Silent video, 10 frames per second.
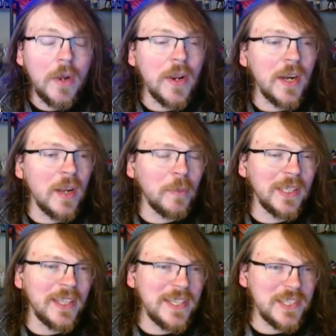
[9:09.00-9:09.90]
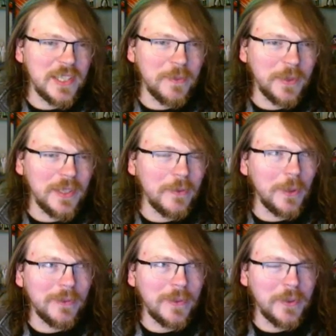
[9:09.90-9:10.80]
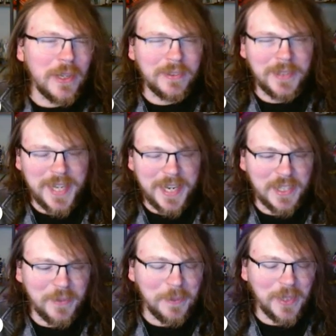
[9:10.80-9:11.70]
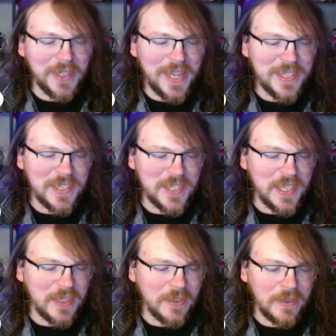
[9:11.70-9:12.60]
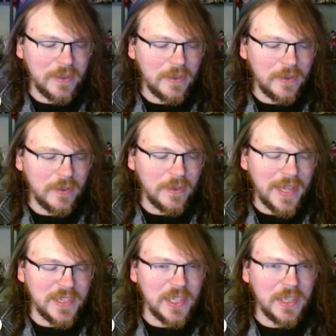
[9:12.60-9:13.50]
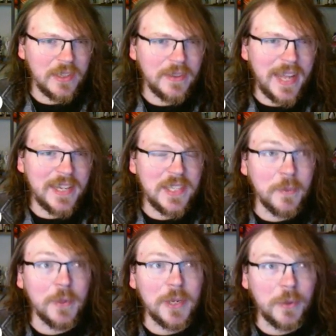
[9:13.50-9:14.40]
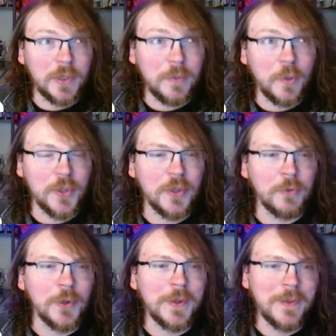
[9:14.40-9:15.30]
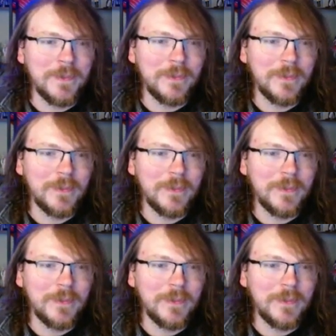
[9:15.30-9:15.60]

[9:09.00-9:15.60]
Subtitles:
no, Bloodlines is complete. Well, they're all connected, but Bloodlines is that is the prequel to Portrait of Ruin.